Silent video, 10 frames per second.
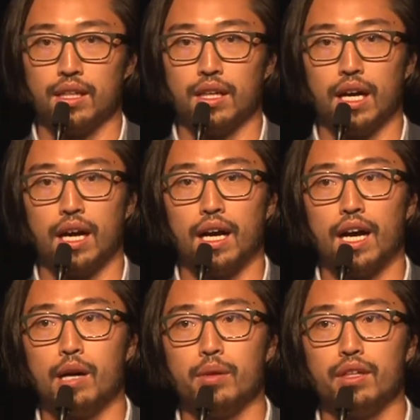
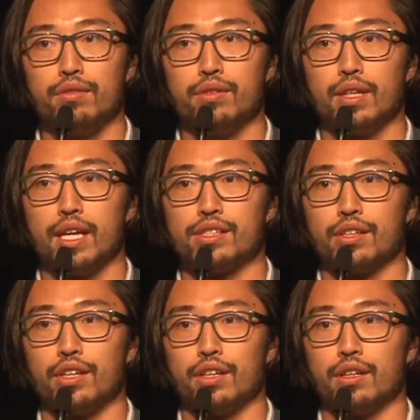How many of you guys are
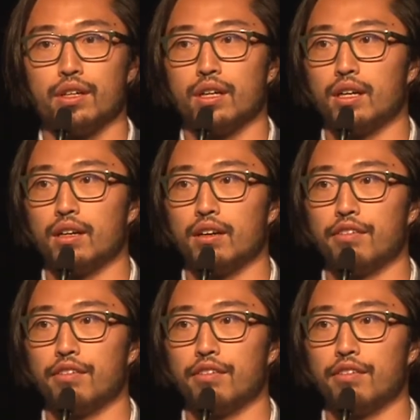here